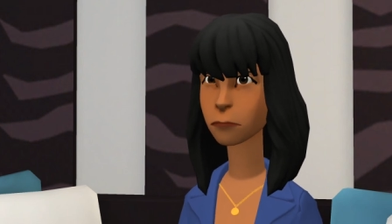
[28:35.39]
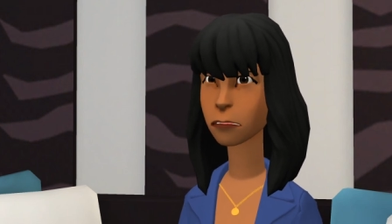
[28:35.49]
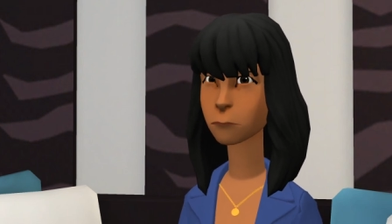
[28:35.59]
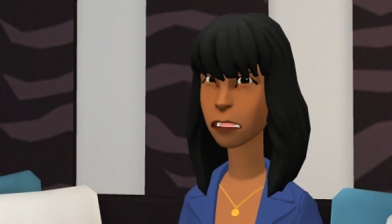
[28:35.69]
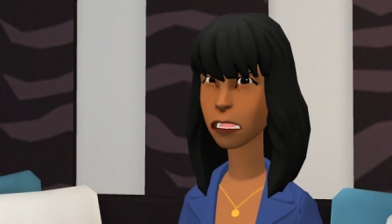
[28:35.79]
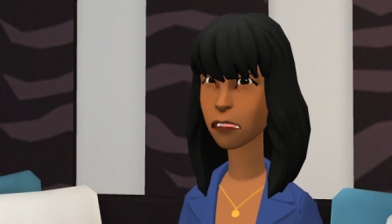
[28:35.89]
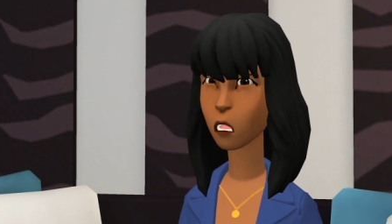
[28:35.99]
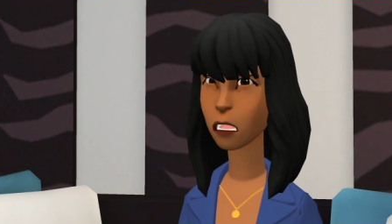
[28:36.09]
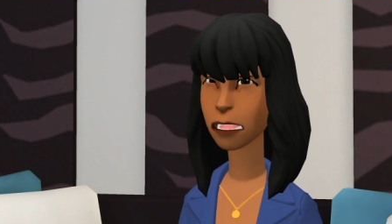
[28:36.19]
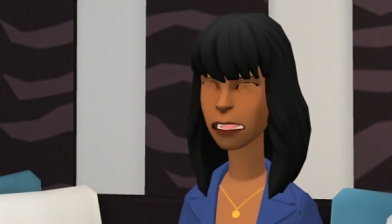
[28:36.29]
I pray
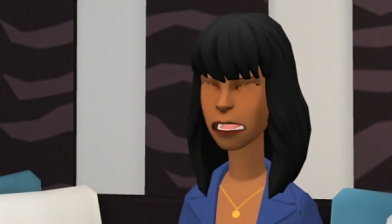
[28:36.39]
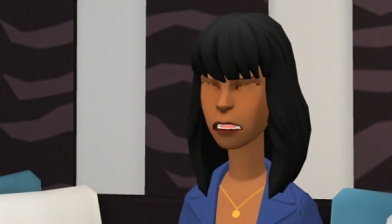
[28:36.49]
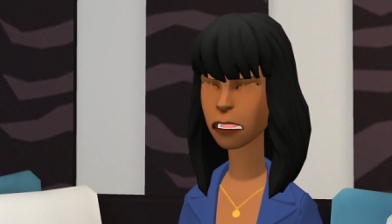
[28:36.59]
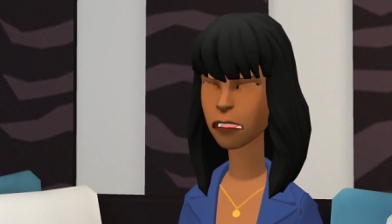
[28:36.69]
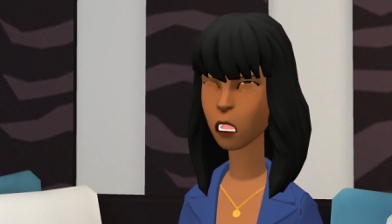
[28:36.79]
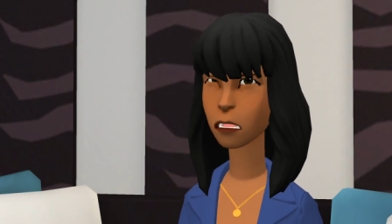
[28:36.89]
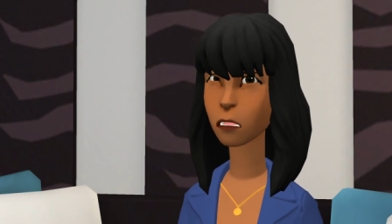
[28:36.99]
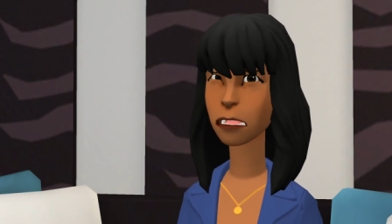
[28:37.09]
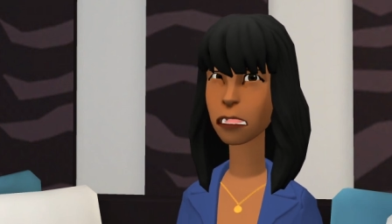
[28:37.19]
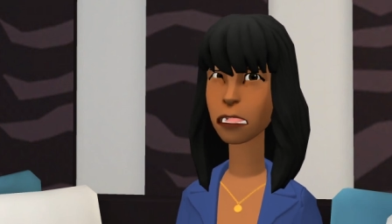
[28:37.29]
for the return of your
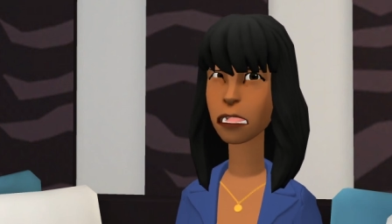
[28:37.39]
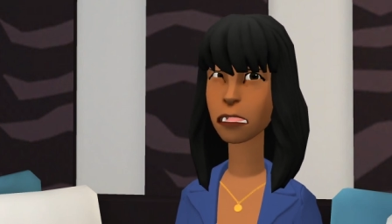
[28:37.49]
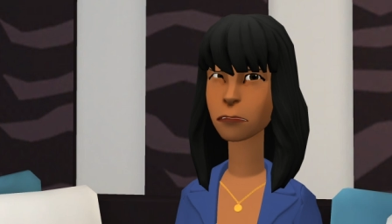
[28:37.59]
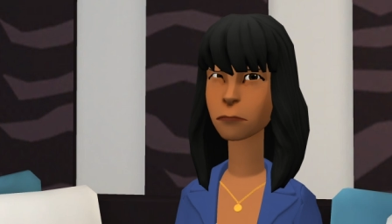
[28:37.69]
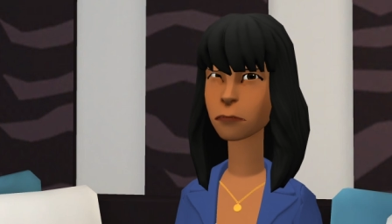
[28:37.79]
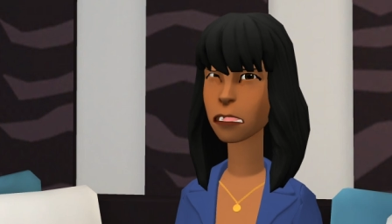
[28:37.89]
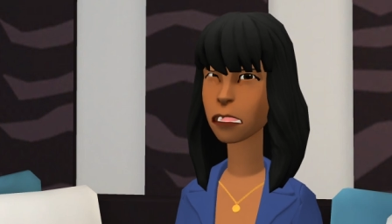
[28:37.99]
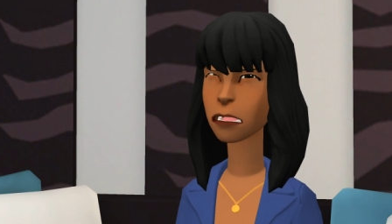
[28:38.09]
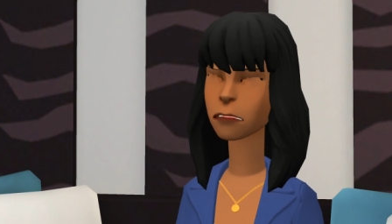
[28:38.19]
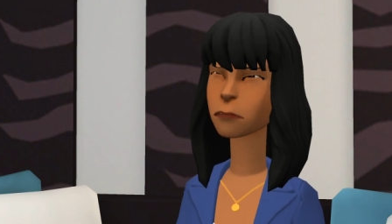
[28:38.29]
Holy Son,
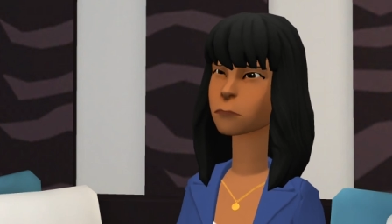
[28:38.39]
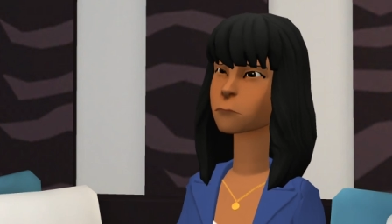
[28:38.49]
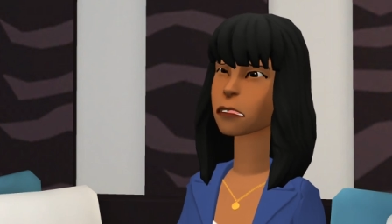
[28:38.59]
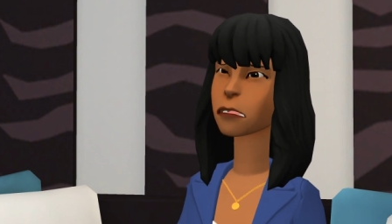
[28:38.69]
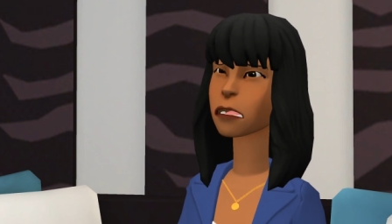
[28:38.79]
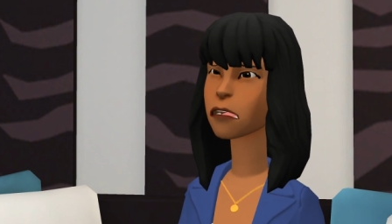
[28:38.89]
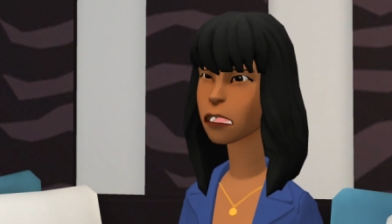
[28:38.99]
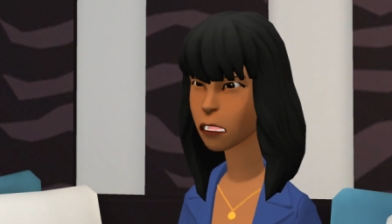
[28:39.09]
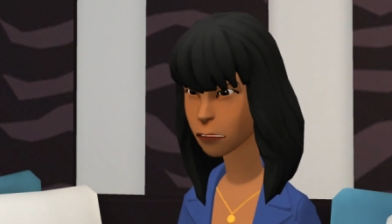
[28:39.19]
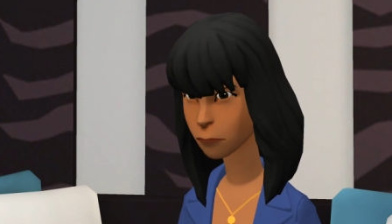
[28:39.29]
Jesus, my
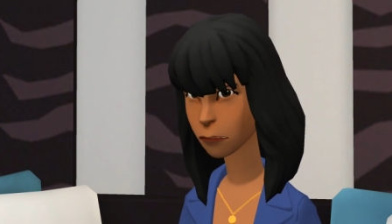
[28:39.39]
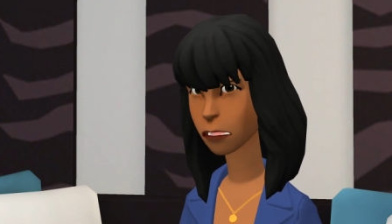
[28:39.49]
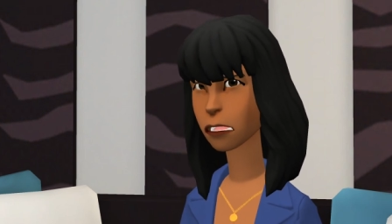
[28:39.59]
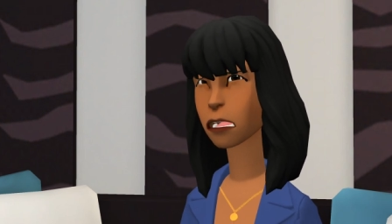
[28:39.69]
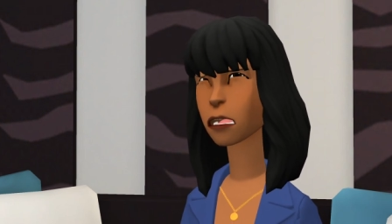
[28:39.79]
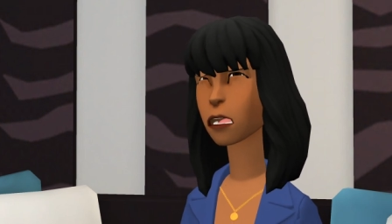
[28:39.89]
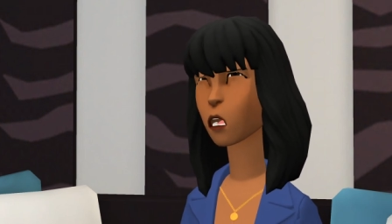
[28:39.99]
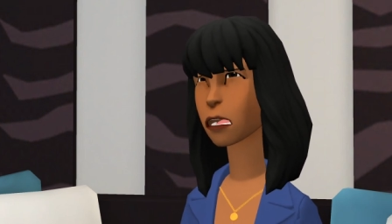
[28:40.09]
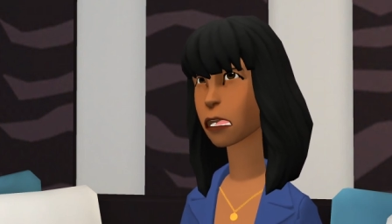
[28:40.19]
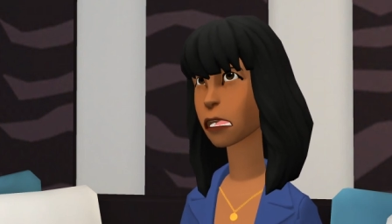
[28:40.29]
Savior, and the day
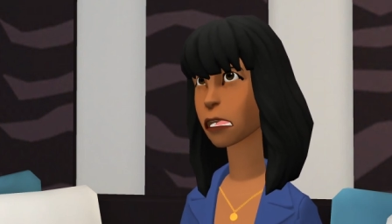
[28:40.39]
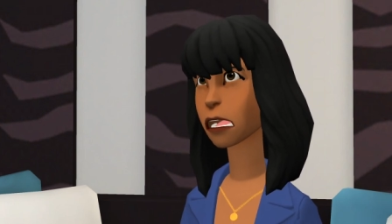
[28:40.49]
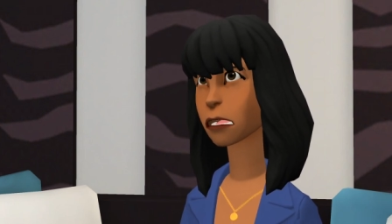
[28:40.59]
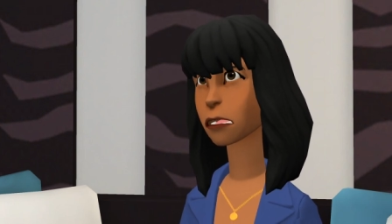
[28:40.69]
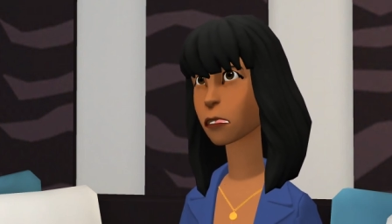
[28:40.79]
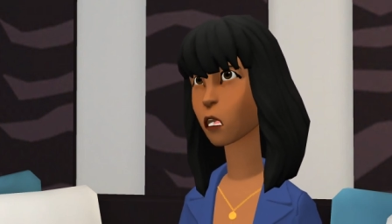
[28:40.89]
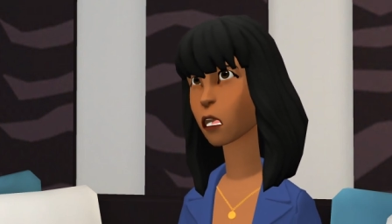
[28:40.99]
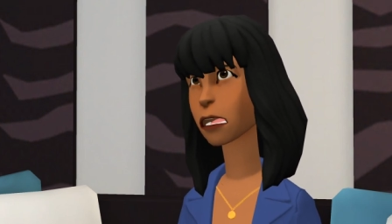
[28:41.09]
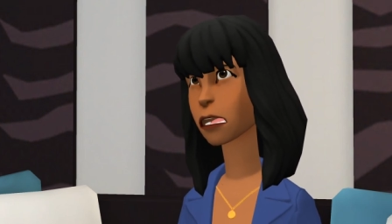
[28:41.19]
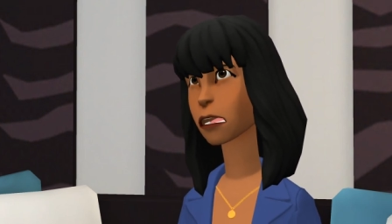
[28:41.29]
when he destroys all
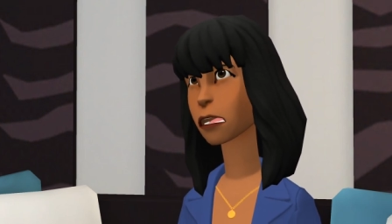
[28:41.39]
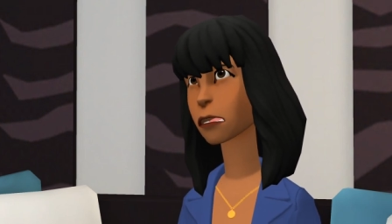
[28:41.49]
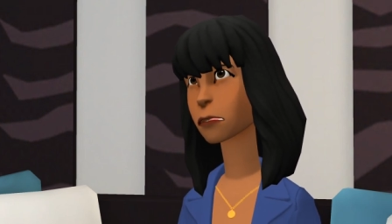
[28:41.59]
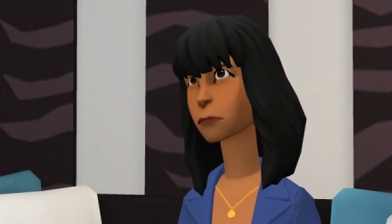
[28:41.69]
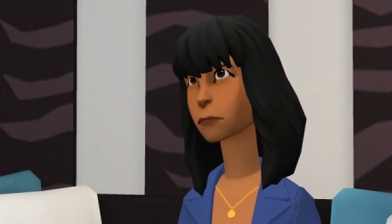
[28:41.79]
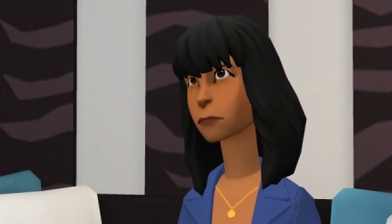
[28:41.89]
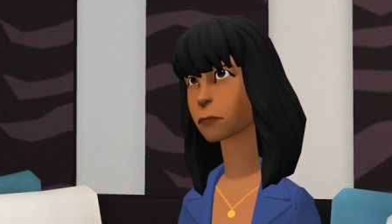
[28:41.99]
wickedness.